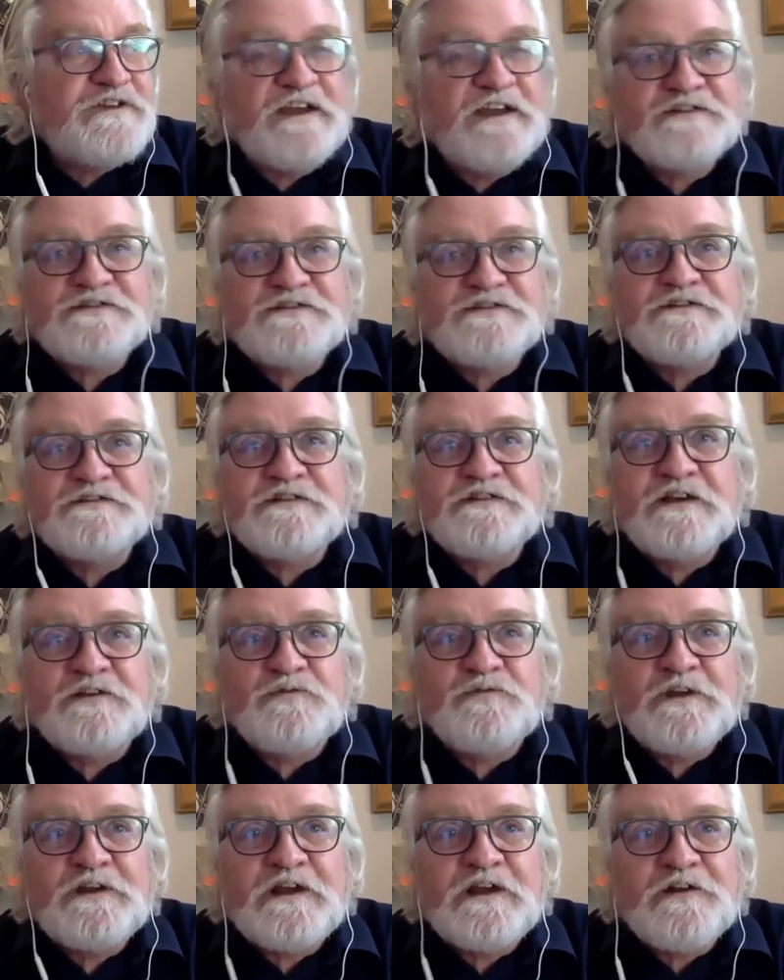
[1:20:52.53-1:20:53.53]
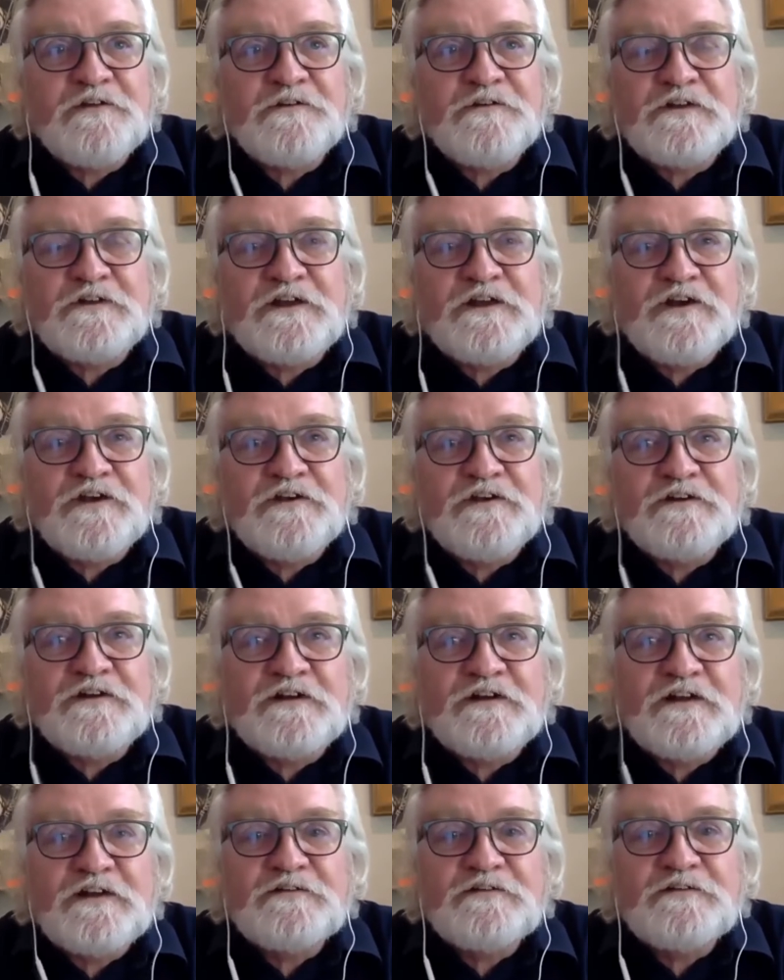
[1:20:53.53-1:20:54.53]
assets that we currently own
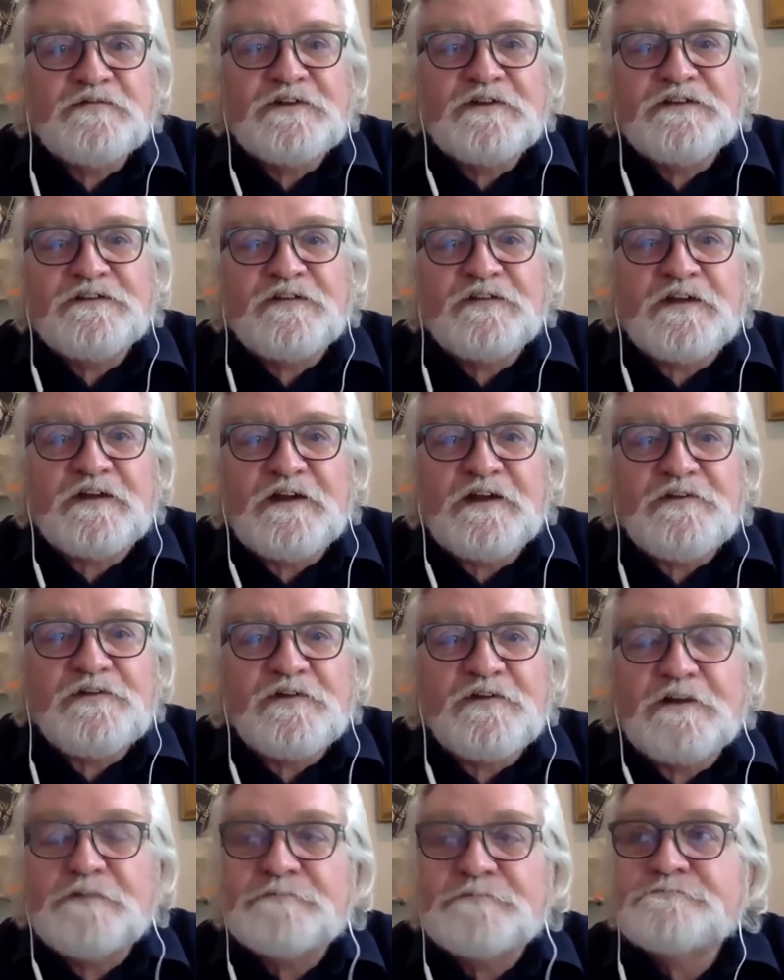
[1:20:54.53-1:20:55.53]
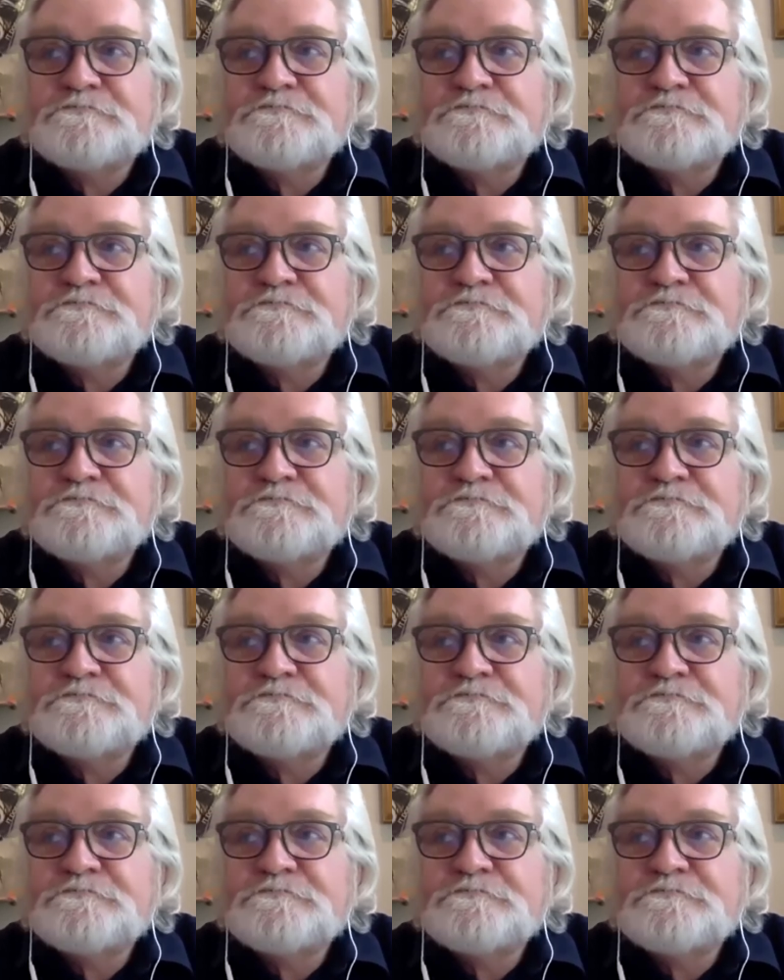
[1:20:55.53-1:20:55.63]
collectively as a country.